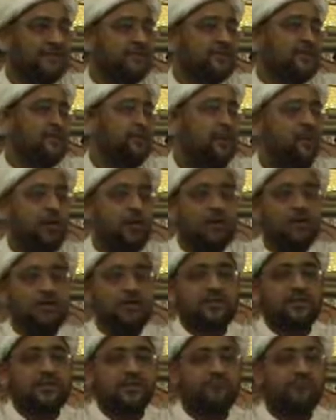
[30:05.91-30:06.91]
She
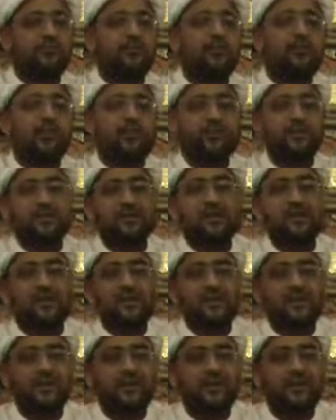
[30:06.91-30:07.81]
called some women,